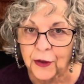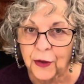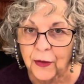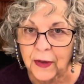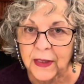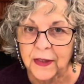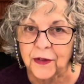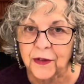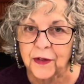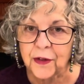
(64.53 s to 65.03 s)

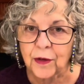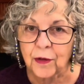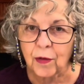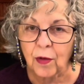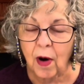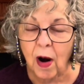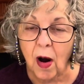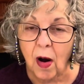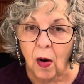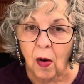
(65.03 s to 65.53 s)
choice to
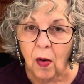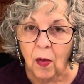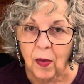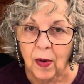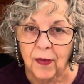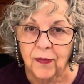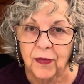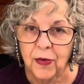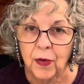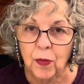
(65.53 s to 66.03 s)
grow
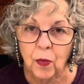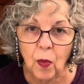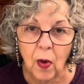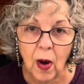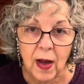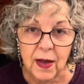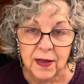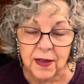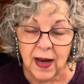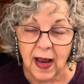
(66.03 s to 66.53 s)
if you
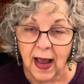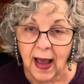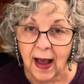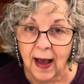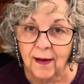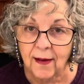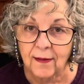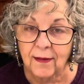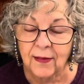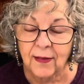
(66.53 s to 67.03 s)
want to
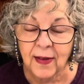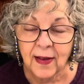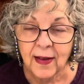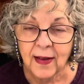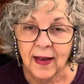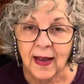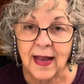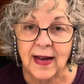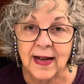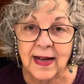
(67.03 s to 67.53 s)
have
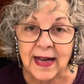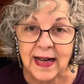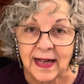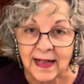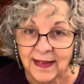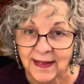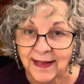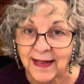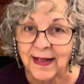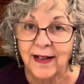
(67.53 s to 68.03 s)
an
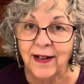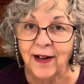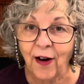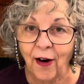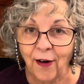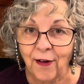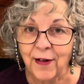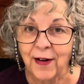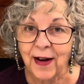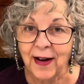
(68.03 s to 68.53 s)
easy
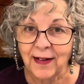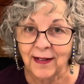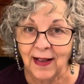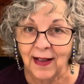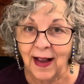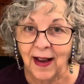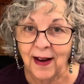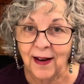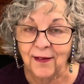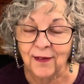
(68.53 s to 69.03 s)
gardening
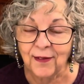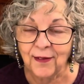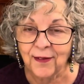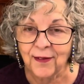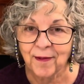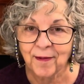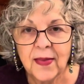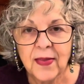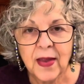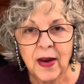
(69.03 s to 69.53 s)
life.
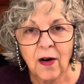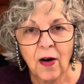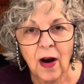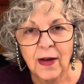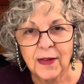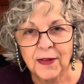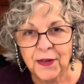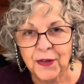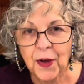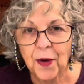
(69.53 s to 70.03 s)
They're
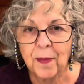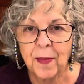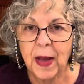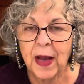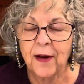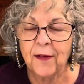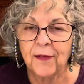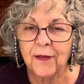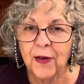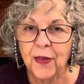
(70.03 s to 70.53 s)
also
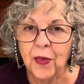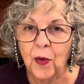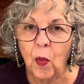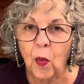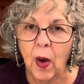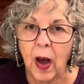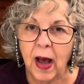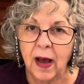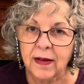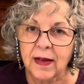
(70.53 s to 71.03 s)
better for the
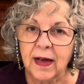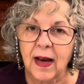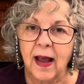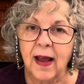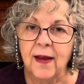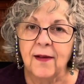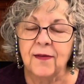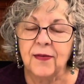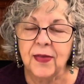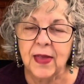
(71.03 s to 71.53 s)

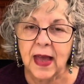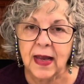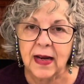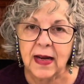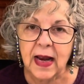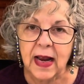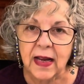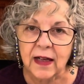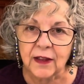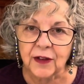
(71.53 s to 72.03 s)
wildlife than
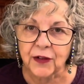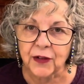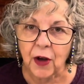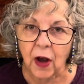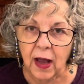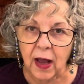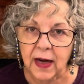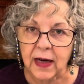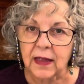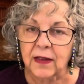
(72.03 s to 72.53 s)

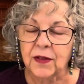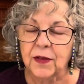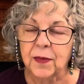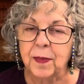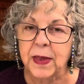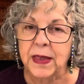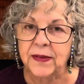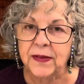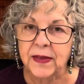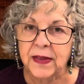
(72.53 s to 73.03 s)
exotic
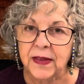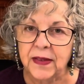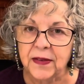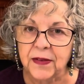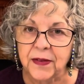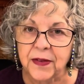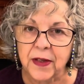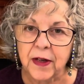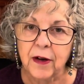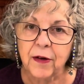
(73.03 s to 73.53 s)

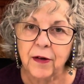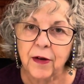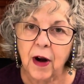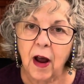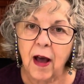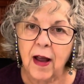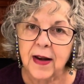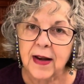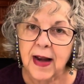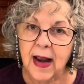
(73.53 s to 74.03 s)
species that are
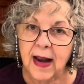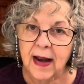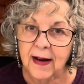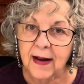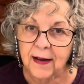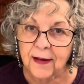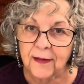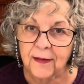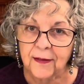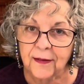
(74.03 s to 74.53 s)

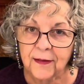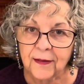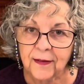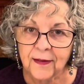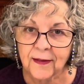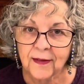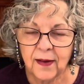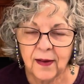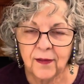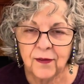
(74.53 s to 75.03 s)
non-native.
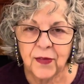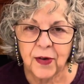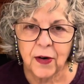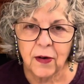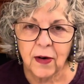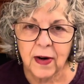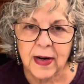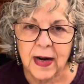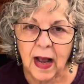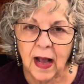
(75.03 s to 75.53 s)
If you're
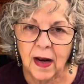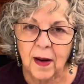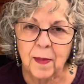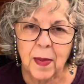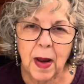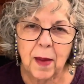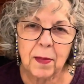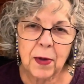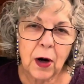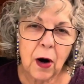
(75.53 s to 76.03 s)
an
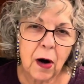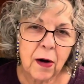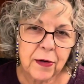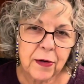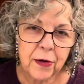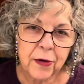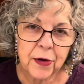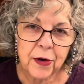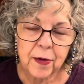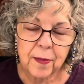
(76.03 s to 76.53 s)
Alabama gardener,
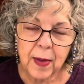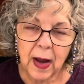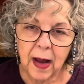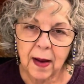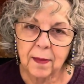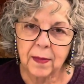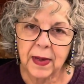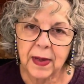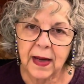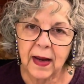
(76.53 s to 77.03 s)
you
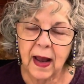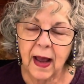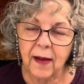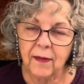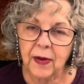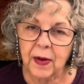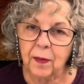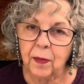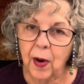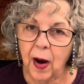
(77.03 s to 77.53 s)
might be
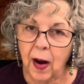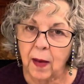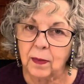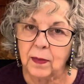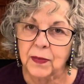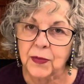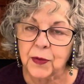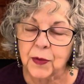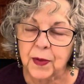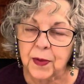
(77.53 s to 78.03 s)
having
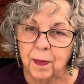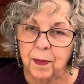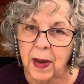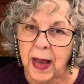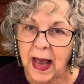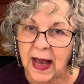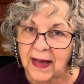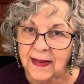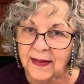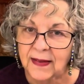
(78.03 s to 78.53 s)
problems with
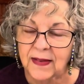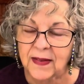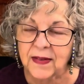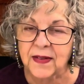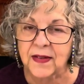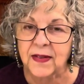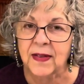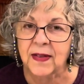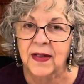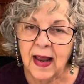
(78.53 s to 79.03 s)

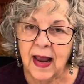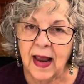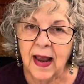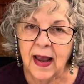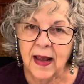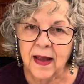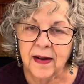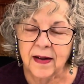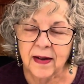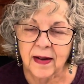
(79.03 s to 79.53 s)
pests
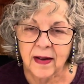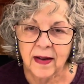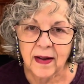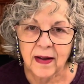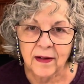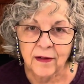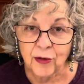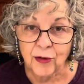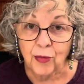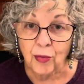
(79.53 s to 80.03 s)
and
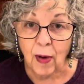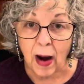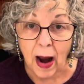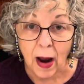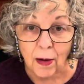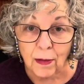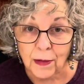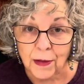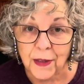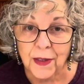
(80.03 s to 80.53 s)

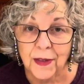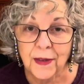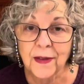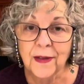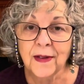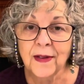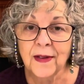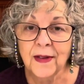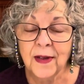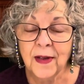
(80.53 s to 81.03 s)
drought,
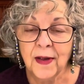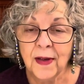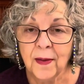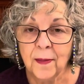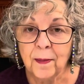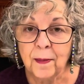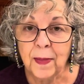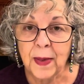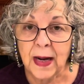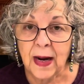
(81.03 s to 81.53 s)

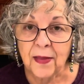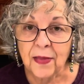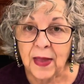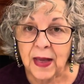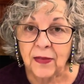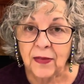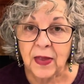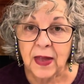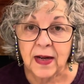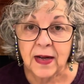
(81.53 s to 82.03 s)
but I
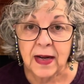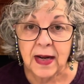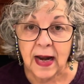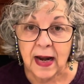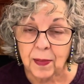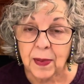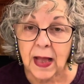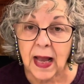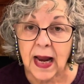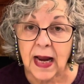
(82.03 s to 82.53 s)
think that
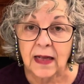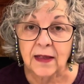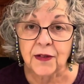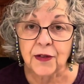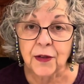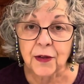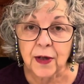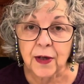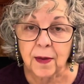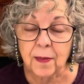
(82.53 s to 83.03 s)
native plants
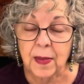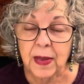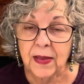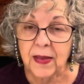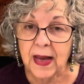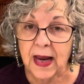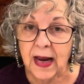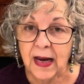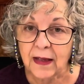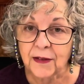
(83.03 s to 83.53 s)
are going to be
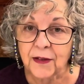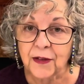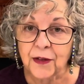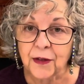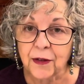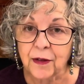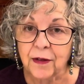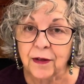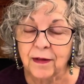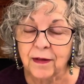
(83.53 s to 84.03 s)
the
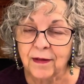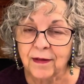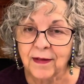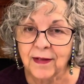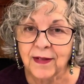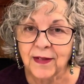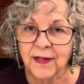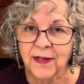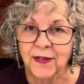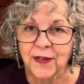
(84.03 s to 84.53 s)
answer.
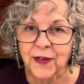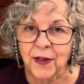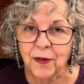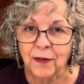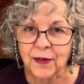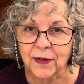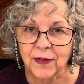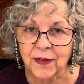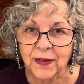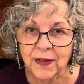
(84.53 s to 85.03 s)
So
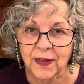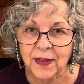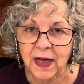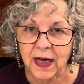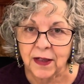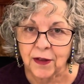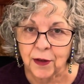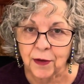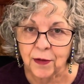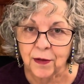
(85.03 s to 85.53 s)
stay
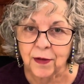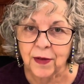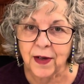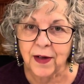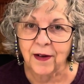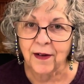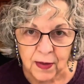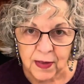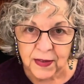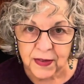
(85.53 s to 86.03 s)
tuned
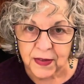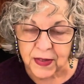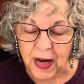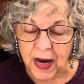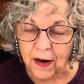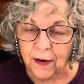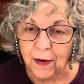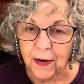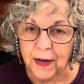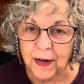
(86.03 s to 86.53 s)
here. The
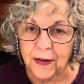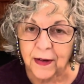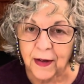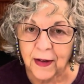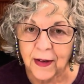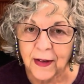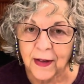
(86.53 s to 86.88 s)
secret